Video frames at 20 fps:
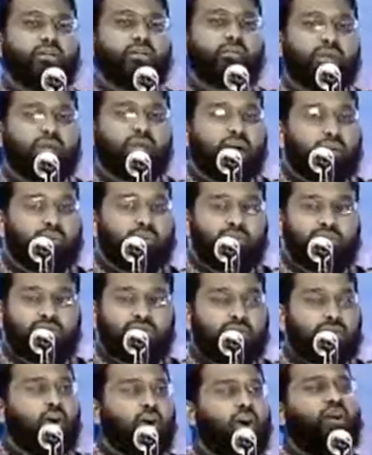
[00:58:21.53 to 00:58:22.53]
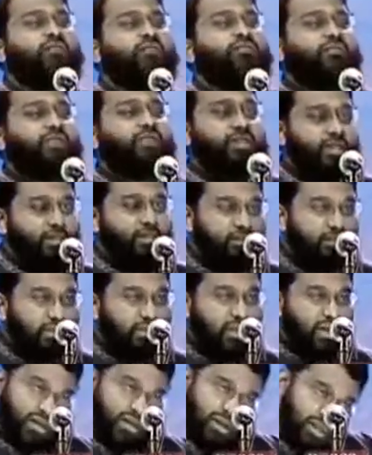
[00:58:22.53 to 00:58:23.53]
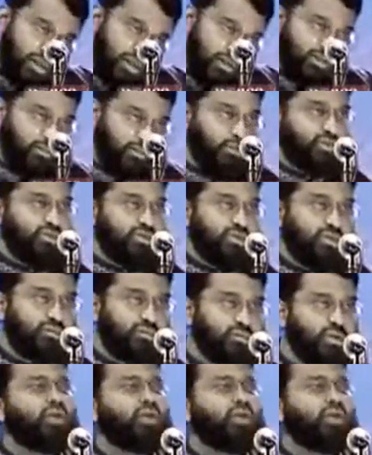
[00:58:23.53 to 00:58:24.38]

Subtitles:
becomes confident in Allah's mercy.